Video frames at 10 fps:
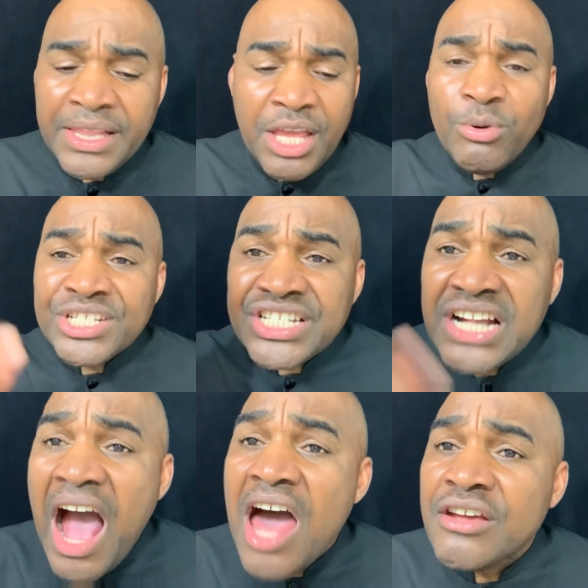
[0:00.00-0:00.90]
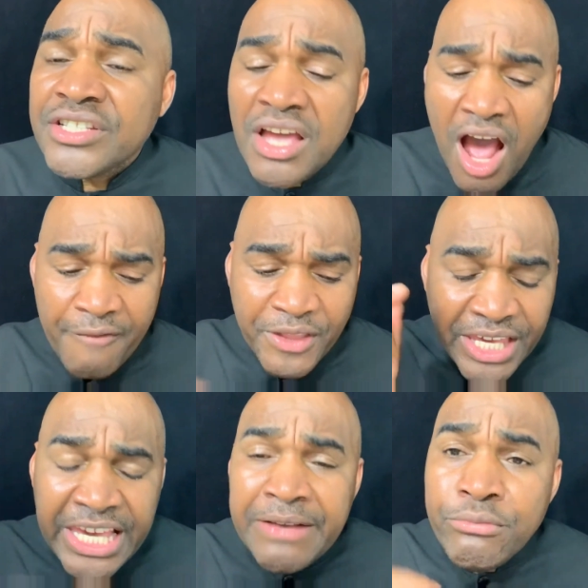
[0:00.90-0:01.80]
They were scholars of the
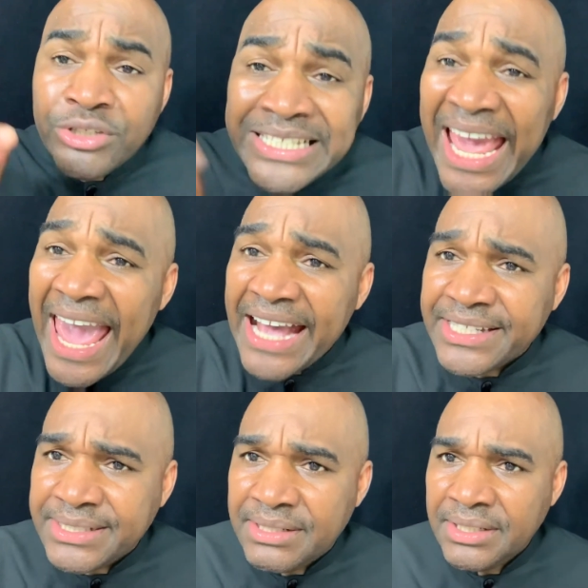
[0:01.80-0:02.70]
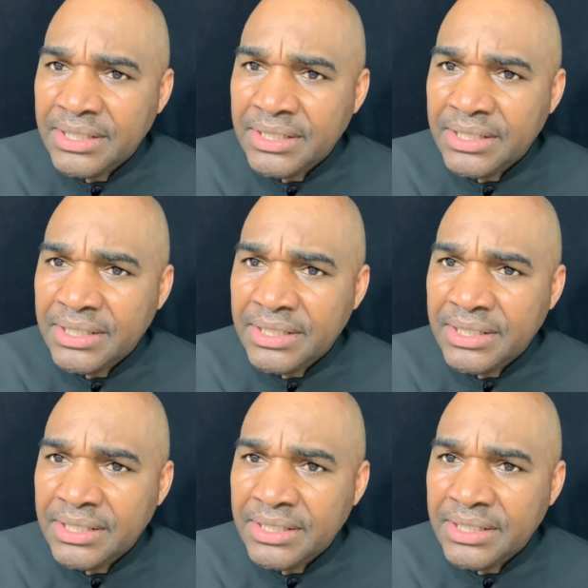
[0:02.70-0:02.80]
Hebrew text.